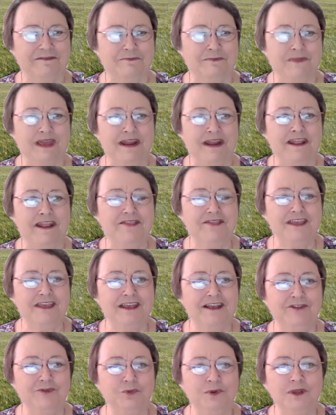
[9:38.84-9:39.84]
Many
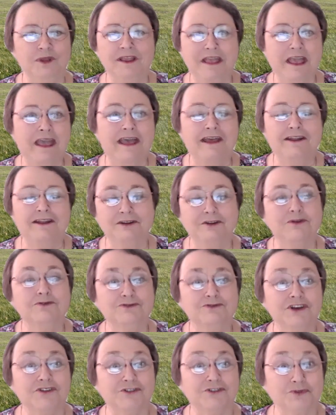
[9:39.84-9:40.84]
things we can't do
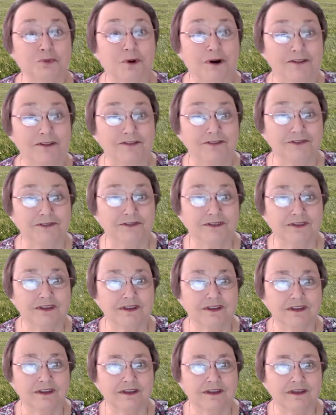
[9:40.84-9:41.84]
just once.
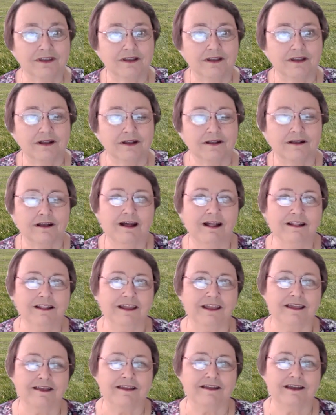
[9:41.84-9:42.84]

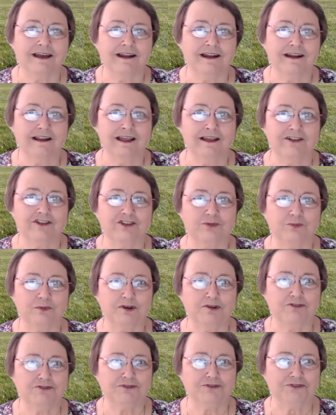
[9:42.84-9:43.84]
Golly, kind of like
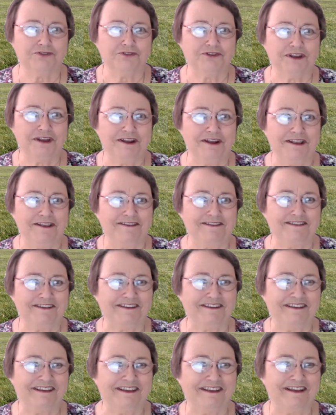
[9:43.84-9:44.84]
spiritual studies
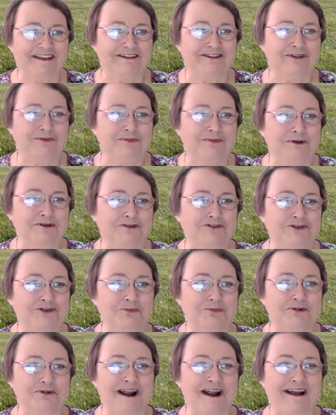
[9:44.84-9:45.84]
and
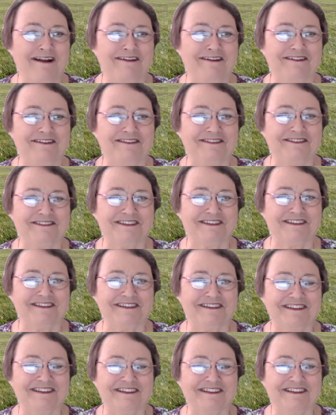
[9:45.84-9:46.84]
spiritual practice.
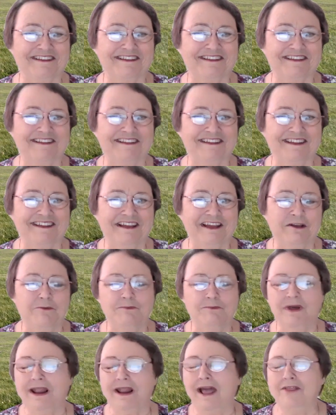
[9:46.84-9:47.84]

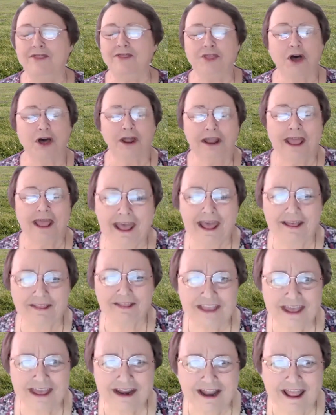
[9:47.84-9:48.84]
But I thought I had
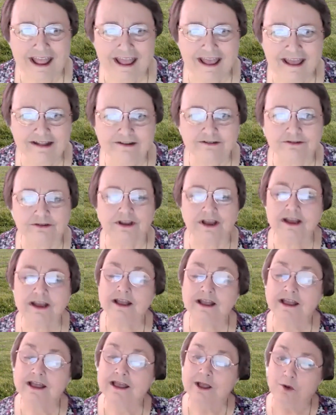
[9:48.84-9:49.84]
that handled.
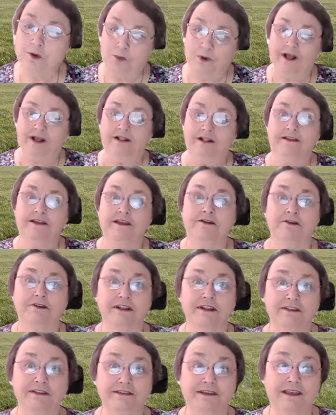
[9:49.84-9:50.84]
Well, here
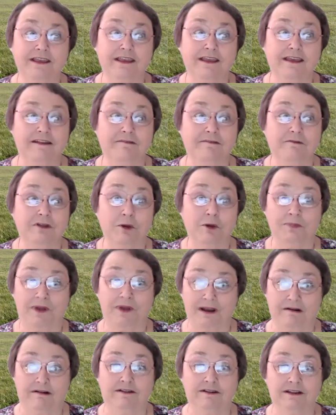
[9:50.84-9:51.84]
it is again.
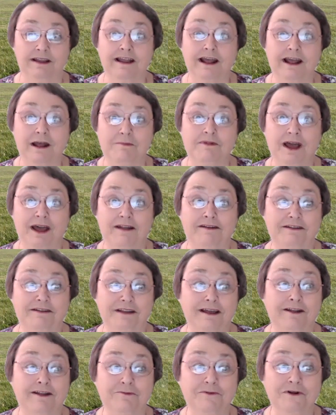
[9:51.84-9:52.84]
Apparently, I'm not
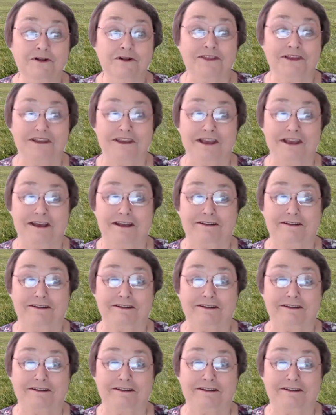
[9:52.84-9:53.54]
done with it yet.